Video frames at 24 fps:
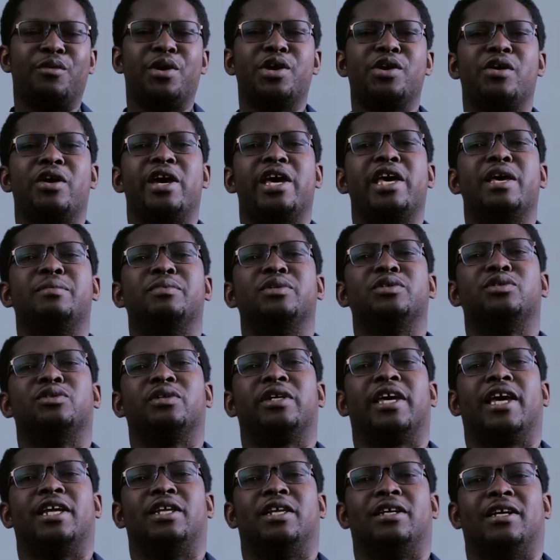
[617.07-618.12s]
when you are able
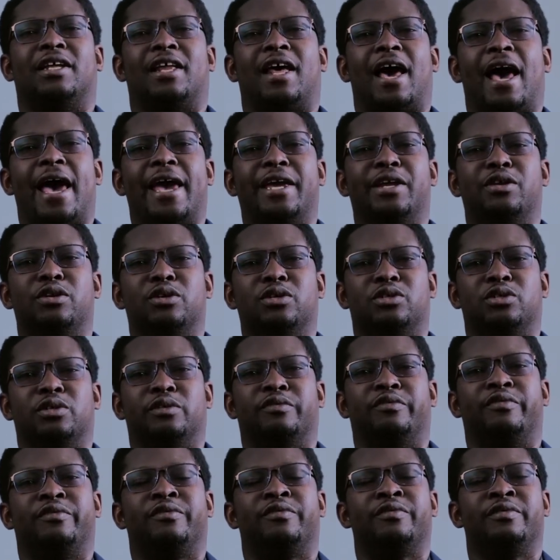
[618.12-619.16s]
to get the high
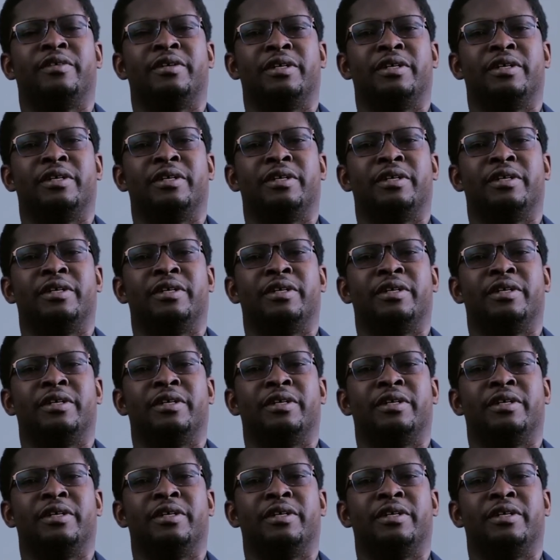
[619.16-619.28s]
notes of